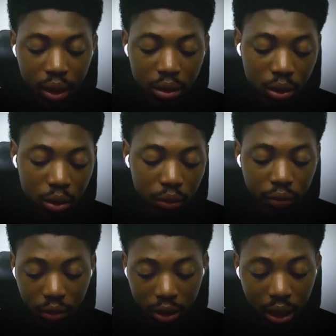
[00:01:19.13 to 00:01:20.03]
So
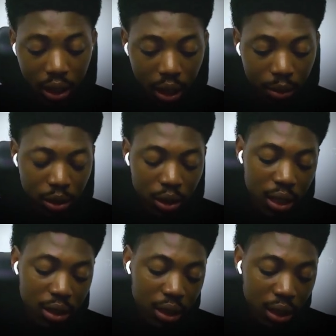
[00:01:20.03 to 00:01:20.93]
full stack app, as you
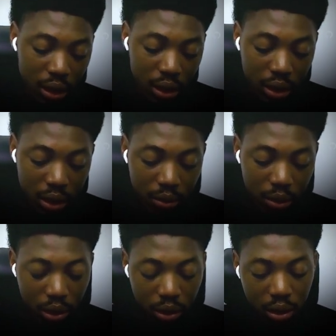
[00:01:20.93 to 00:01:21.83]
can see in the
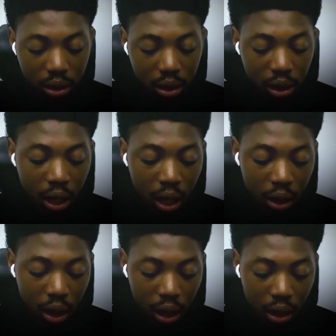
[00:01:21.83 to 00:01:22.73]
description on the screen,
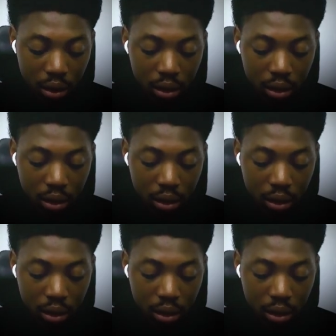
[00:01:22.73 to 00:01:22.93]
it